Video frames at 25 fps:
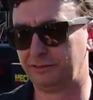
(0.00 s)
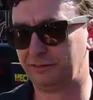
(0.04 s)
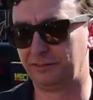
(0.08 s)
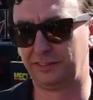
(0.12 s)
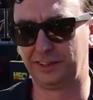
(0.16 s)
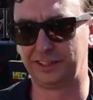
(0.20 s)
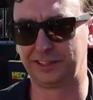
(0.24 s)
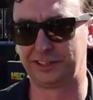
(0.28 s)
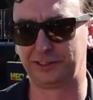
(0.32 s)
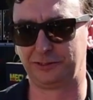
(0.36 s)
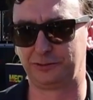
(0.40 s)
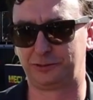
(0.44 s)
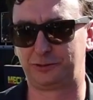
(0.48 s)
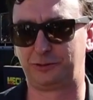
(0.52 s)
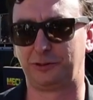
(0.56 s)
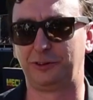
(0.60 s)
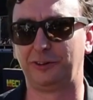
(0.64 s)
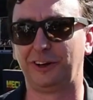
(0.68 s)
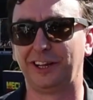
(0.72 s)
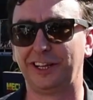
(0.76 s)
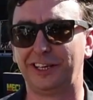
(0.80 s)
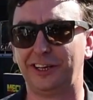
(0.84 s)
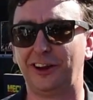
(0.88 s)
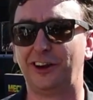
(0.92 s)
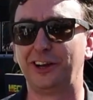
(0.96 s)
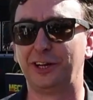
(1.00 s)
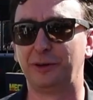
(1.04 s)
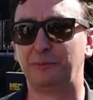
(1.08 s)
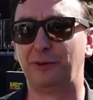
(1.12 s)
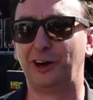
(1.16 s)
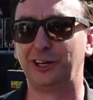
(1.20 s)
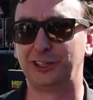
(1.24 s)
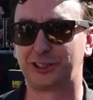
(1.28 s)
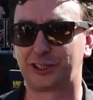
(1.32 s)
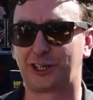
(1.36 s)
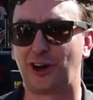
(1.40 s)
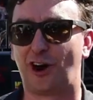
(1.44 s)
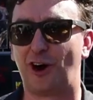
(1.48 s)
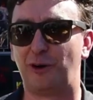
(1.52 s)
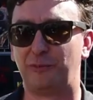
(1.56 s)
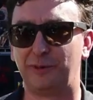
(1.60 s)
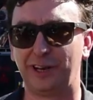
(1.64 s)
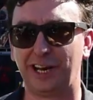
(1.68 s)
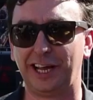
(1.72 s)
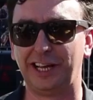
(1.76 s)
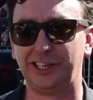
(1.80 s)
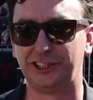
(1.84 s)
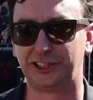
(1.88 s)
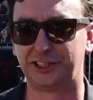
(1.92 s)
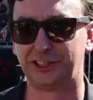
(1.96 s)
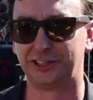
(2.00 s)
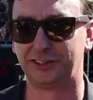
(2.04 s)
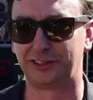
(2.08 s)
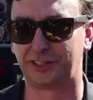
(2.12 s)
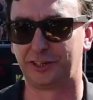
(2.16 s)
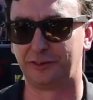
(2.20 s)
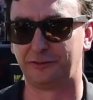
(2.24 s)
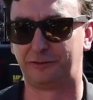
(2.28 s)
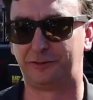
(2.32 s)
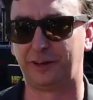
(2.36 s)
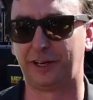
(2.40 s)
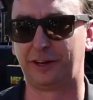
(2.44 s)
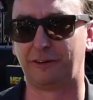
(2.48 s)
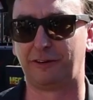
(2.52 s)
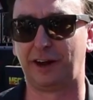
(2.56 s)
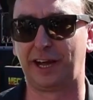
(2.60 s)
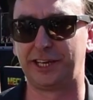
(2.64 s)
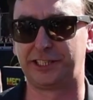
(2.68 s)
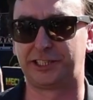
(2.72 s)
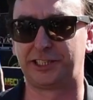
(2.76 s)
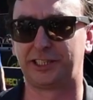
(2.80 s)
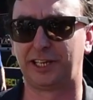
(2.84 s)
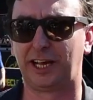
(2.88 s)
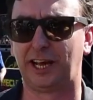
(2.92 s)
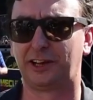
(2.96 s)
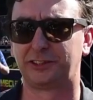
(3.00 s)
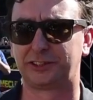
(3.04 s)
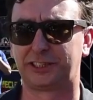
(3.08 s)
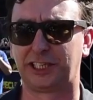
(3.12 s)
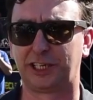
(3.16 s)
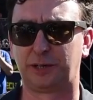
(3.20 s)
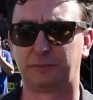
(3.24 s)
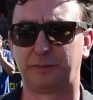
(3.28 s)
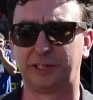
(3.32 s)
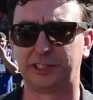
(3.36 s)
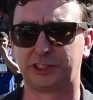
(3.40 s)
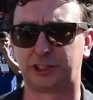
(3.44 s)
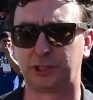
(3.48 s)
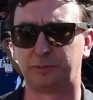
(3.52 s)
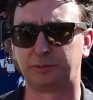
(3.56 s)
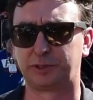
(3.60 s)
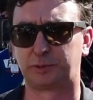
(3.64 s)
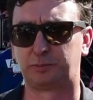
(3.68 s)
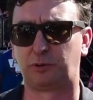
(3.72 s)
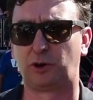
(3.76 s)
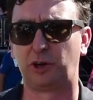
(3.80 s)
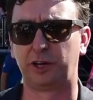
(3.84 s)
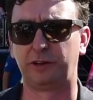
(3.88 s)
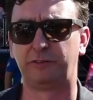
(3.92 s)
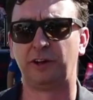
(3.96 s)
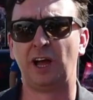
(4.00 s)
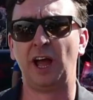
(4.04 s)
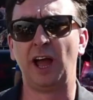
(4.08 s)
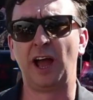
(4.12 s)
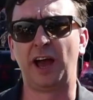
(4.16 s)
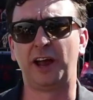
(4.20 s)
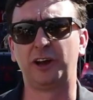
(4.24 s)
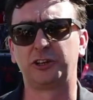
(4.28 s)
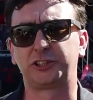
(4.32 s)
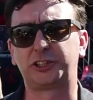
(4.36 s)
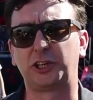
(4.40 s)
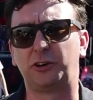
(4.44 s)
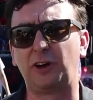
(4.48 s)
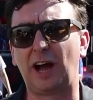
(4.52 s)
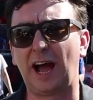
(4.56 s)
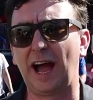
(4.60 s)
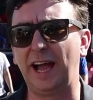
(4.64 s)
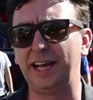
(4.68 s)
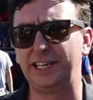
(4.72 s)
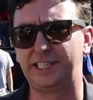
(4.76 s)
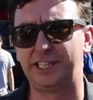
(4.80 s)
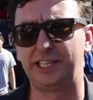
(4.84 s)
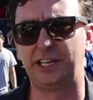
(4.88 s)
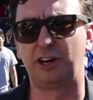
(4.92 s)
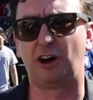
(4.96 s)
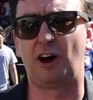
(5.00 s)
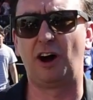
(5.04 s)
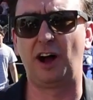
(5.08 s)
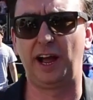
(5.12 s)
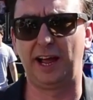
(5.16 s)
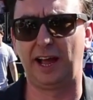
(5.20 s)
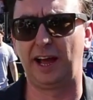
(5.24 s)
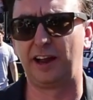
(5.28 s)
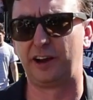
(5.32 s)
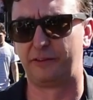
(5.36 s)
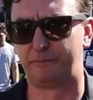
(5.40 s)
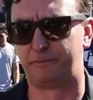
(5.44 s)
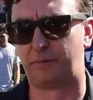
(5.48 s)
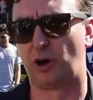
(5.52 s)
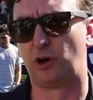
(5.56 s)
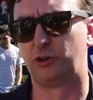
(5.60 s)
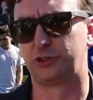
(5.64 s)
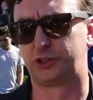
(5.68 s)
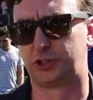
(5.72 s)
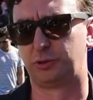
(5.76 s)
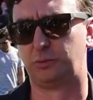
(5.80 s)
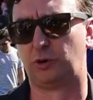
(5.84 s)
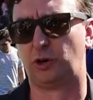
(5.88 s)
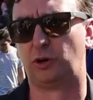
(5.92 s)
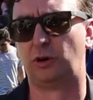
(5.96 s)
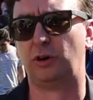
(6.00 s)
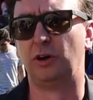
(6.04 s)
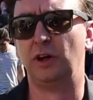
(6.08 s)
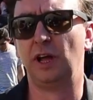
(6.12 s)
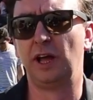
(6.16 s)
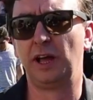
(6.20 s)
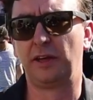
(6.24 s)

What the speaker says: It's really not your most common engine configuration. Haltech have been super supportive. And also ATI out of Baltimore.